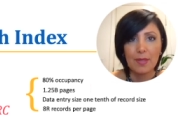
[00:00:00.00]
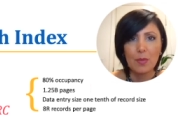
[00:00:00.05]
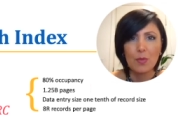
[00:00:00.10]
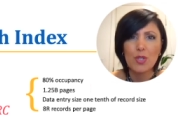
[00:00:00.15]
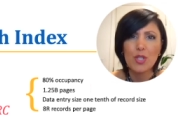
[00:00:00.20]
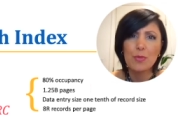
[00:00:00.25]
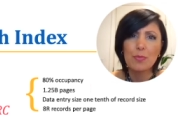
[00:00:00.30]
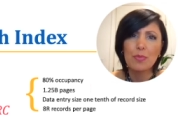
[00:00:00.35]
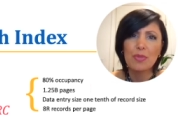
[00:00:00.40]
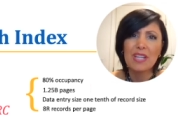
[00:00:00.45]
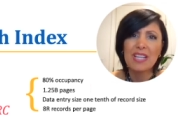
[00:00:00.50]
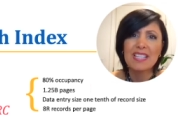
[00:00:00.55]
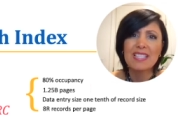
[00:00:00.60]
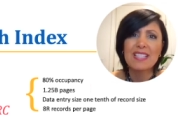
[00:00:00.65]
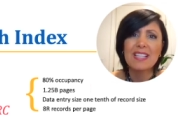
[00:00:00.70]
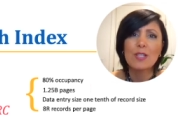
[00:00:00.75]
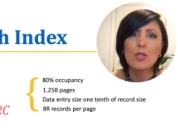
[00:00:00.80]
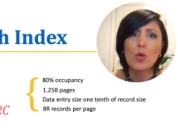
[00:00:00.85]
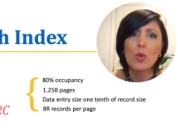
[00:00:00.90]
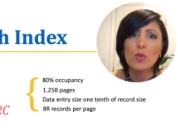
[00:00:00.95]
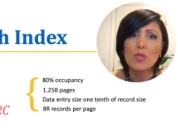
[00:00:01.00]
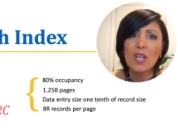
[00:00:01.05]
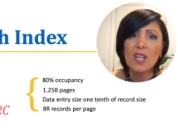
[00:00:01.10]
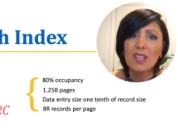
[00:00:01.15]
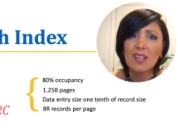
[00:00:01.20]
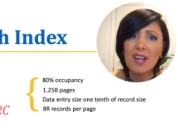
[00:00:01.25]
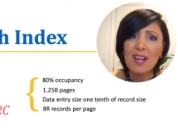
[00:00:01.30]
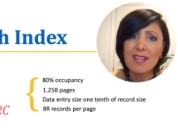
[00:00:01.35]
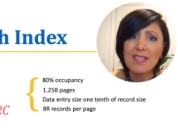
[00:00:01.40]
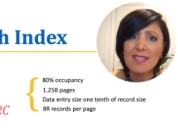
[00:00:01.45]
which brings the total
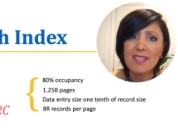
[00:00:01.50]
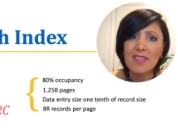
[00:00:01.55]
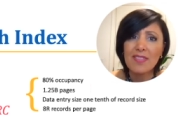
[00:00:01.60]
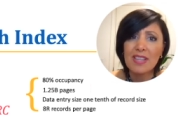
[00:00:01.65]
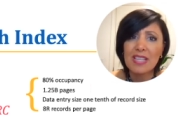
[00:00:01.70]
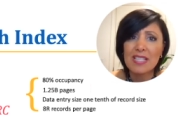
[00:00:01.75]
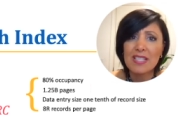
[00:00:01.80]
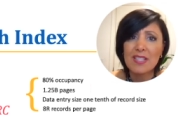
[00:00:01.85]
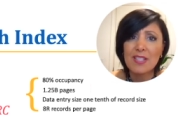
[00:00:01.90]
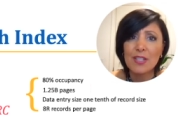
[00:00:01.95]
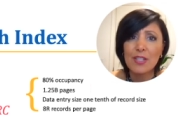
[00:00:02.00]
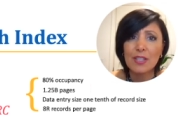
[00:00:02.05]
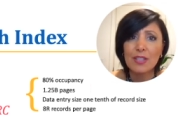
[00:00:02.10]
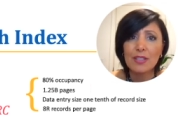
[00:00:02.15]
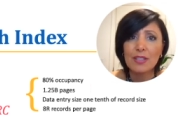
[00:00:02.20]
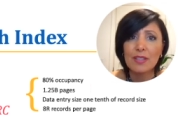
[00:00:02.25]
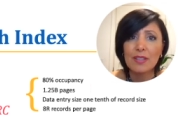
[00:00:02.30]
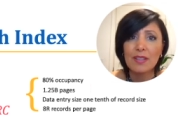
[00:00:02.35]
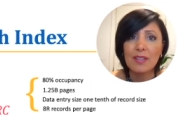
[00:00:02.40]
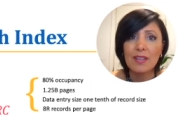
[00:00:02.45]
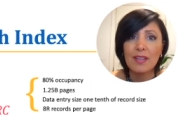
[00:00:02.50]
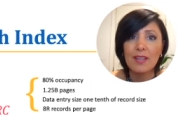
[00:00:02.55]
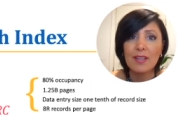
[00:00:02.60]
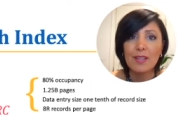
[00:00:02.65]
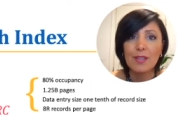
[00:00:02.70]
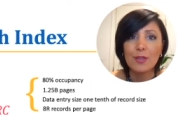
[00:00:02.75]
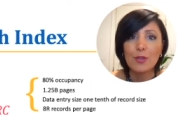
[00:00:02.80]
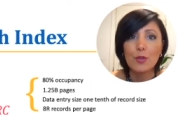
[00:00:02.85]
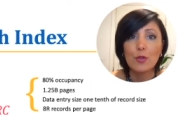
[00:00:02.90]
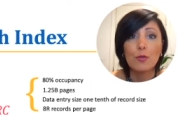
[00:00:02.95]
cost of insert
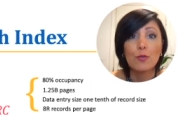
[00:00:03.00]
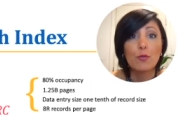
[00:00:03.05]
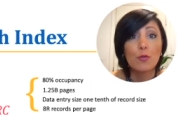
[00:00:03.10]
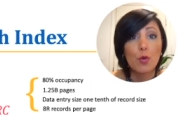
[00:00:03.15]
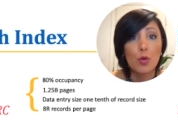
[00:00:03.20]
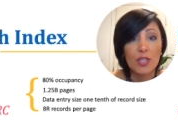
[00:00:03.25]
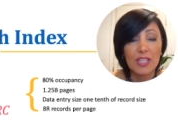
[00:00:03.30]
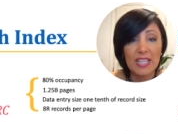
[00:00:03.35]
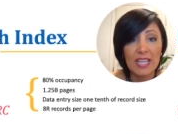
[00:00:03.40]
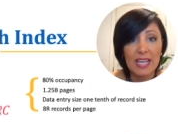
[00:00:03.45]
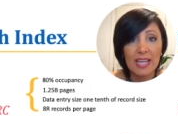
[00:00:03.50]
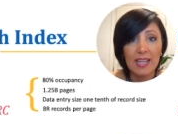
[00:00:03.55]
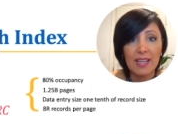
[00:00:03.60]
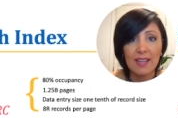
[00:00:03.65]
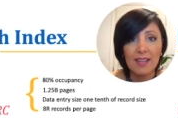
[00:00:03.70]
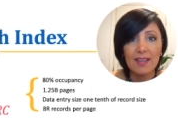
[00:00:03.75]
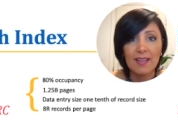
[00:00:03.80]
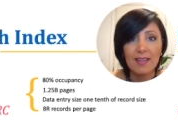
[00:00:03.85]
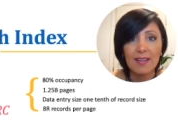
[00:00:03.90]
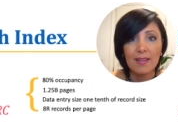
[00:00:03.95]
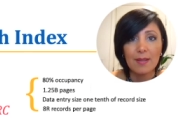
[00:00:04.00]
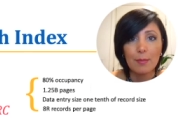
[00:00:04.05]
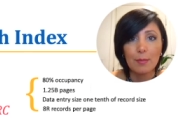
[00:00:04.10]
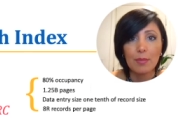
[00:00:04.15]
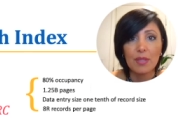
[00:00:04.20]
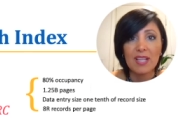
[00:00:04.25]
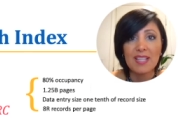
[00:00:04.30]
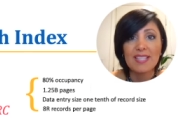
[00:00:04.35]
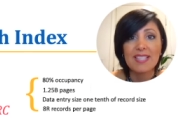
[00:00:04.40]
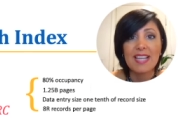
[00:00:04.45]
to 4D
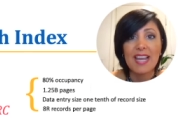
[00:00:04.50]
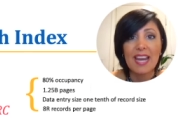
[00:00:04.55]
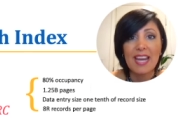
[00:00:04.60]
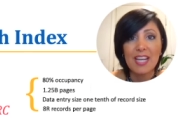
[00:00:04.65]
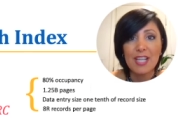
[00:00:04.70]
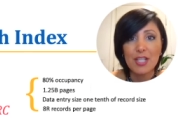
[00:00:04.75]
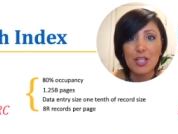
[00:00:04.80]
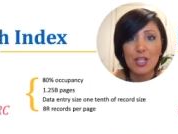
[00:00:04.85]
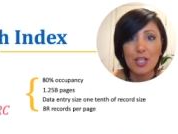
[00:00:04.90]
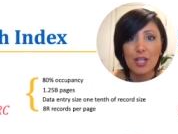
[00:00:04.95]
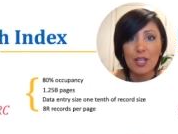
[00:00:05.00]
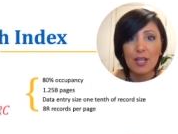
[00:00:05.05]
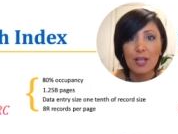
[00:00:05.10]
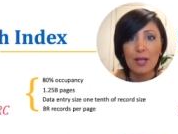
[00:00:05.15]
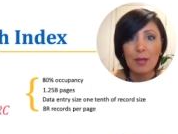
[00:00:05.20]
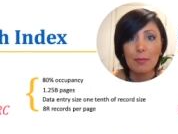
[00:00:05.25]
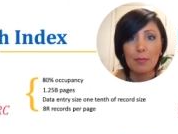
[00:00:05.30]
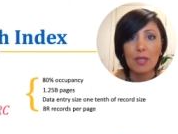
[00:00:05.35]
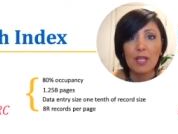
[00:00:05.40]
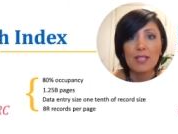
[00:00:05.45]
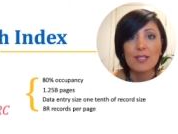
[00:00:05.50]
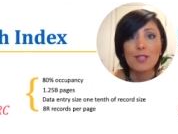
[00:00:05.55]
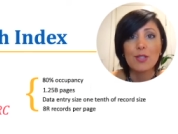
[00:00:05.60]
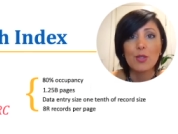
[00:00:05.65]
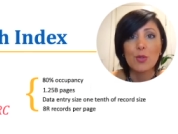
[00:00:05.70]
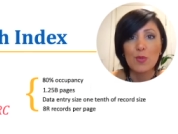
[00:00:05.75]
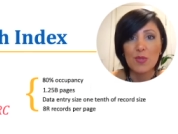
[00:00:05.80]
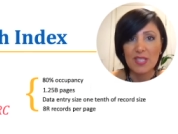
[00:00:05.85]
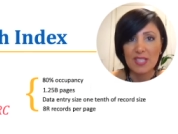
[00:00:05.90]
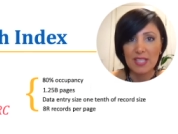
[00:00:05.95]
plus H plus
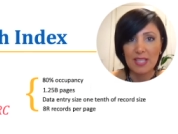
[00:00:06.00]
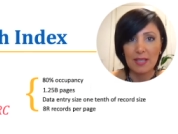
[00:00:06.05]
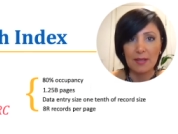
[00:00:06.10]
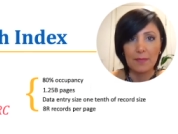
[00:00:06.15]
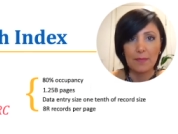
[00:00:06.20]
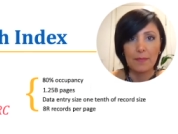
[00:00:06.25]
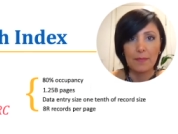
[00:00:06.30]
2C,